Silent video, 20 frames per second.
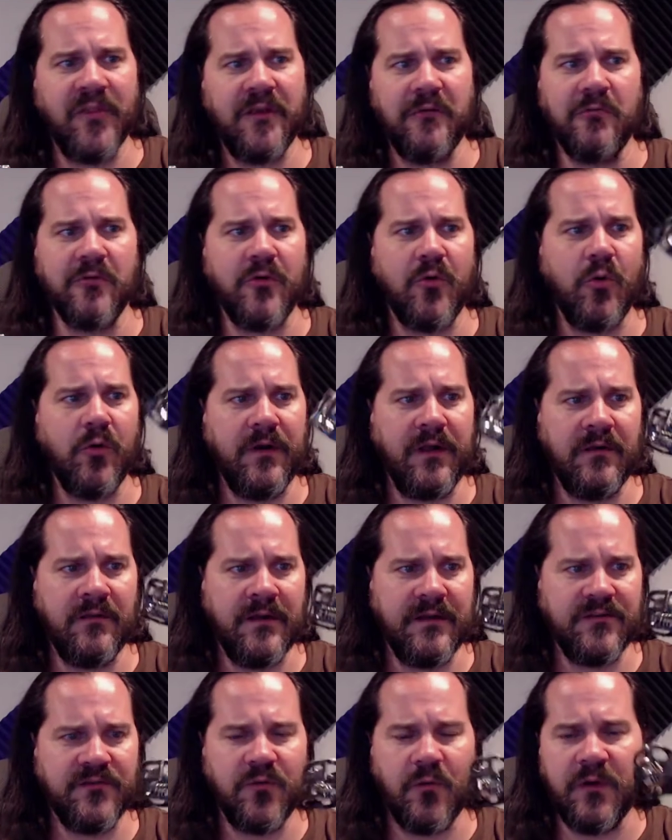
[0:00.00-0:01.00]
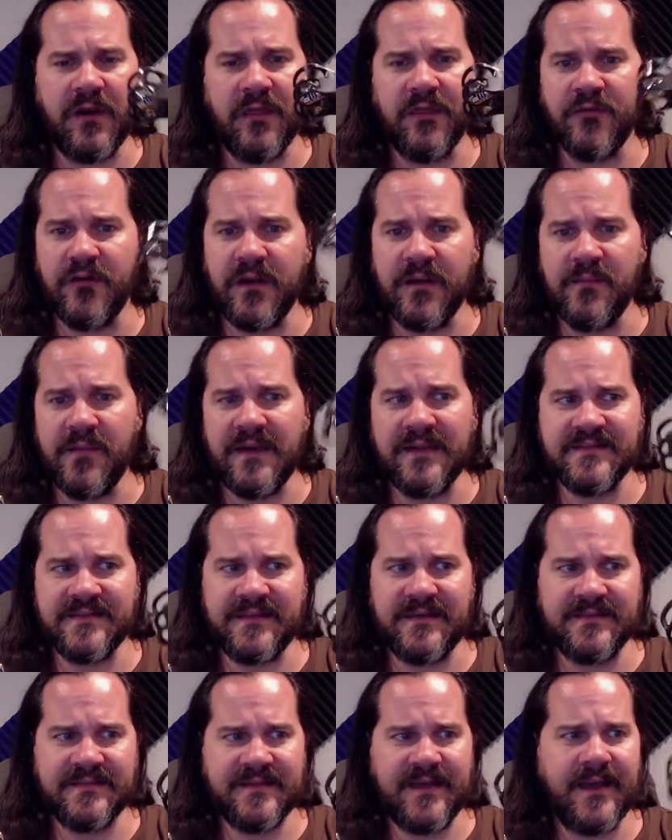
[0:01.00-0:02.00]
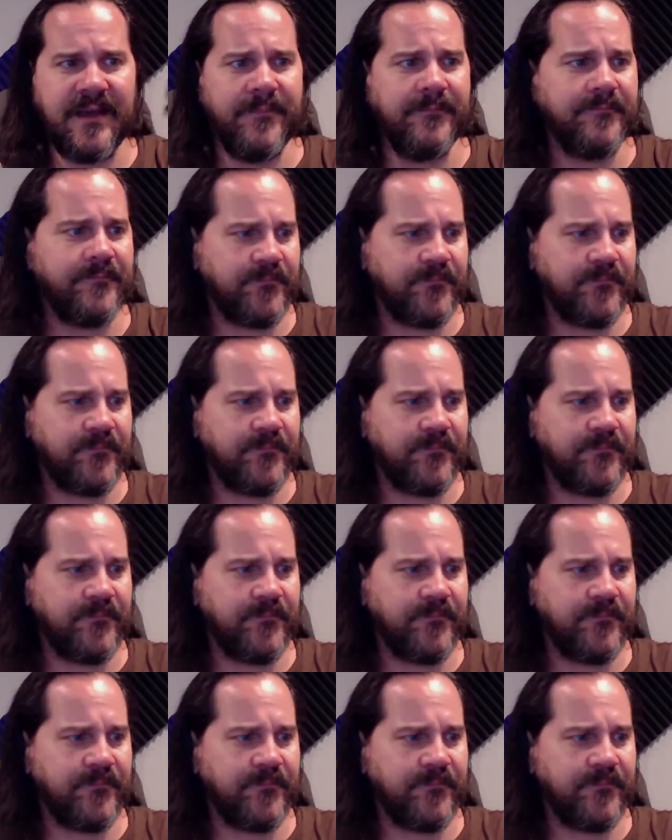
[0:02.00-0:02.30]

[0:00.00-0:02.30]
recording like 20-30 minutes at a time.